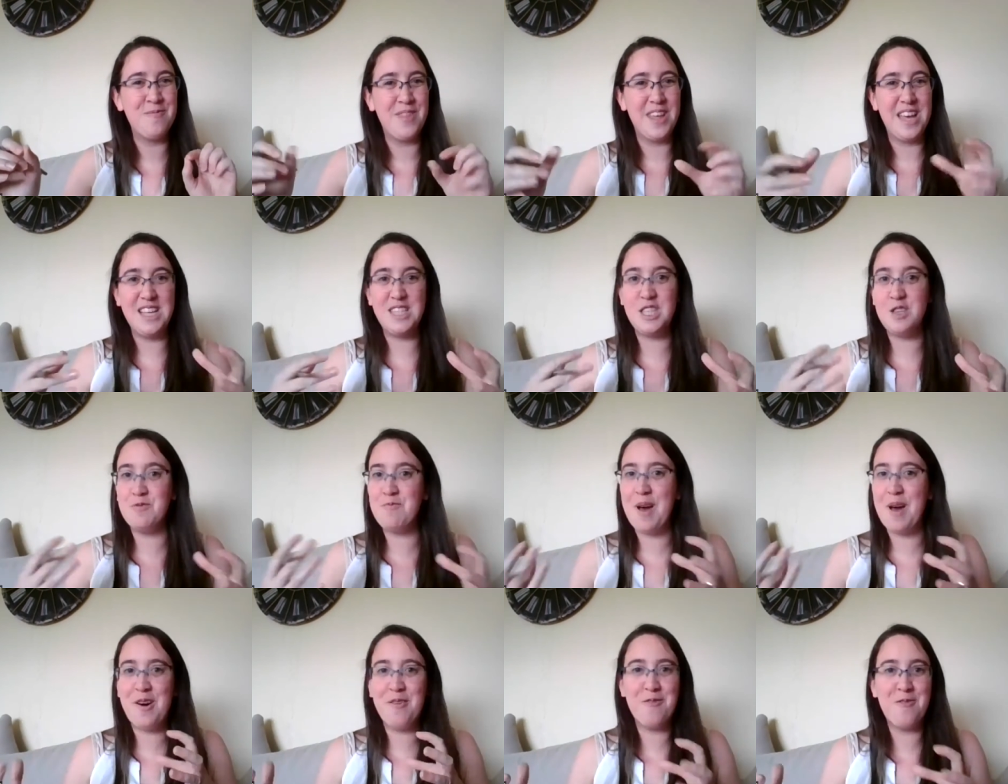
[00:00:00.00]
it's
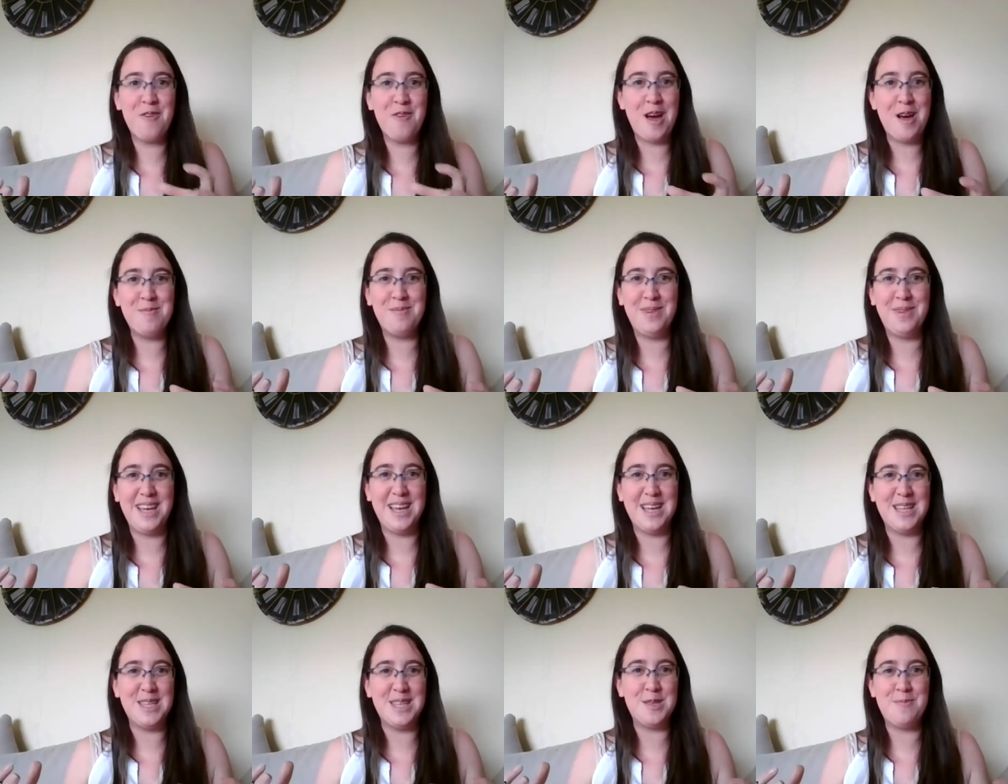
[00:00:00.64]
about
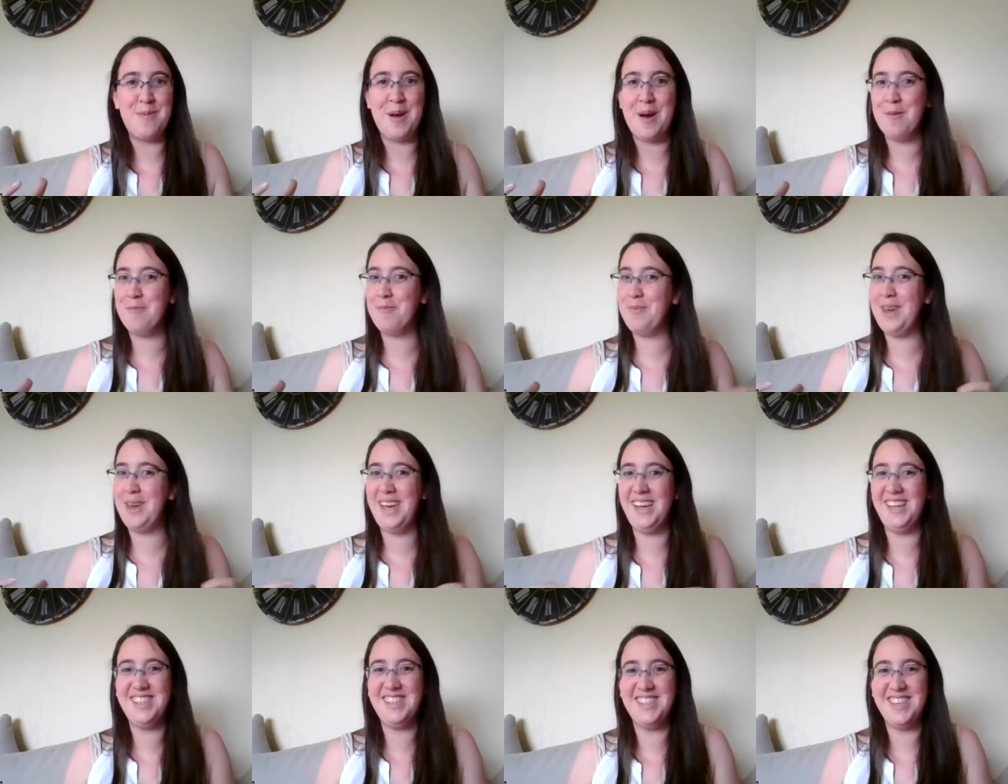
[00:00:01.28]
family, it's about
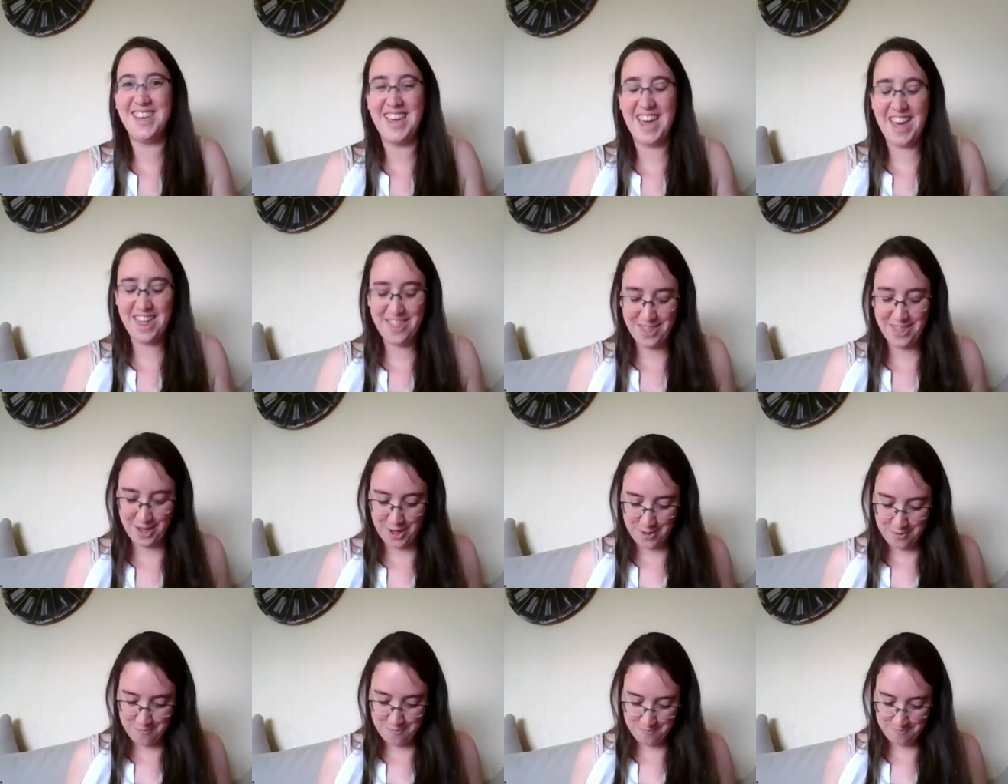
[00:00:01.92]
being
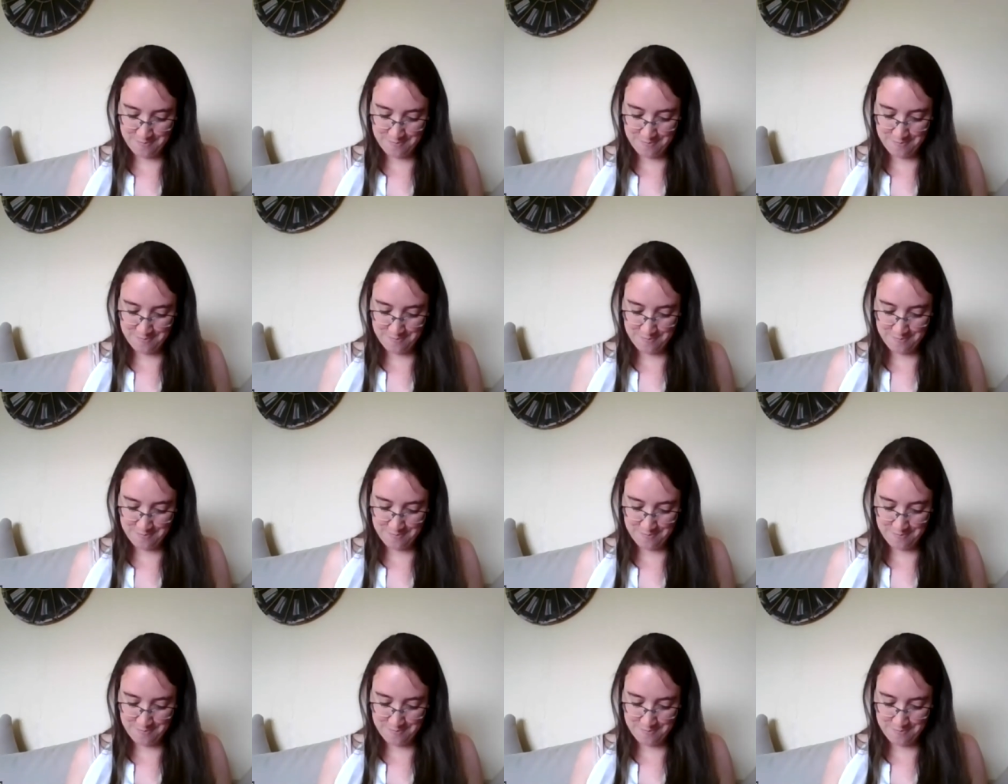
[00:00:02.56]
together.